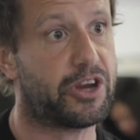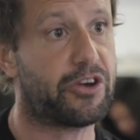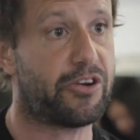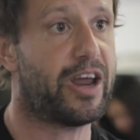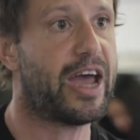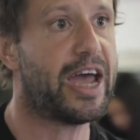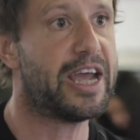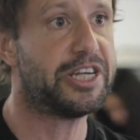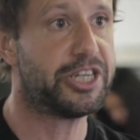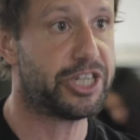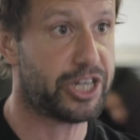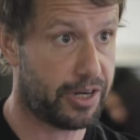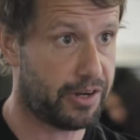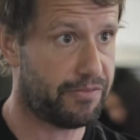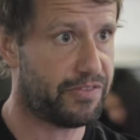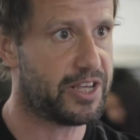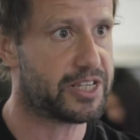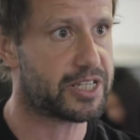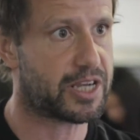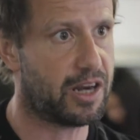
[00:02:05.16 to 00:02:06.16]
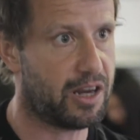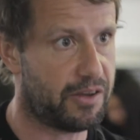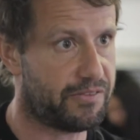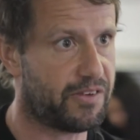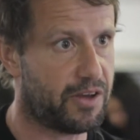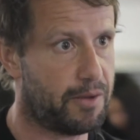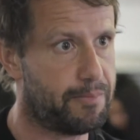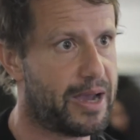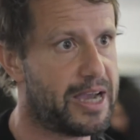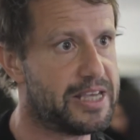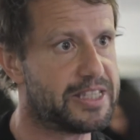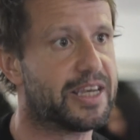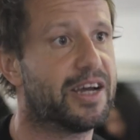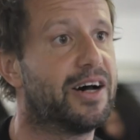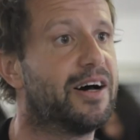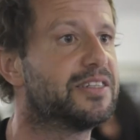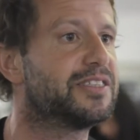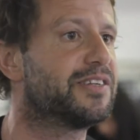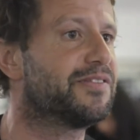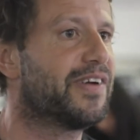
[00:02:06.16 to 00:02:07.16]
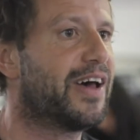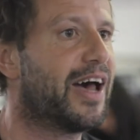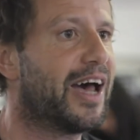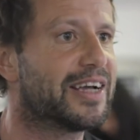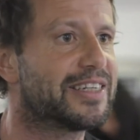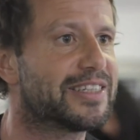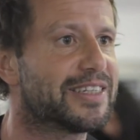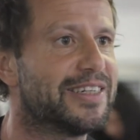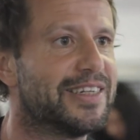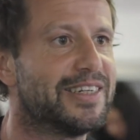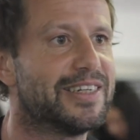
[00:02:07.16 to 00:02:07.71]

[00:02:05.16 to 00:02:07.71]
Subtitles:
the creation of this kind of amazing artifact.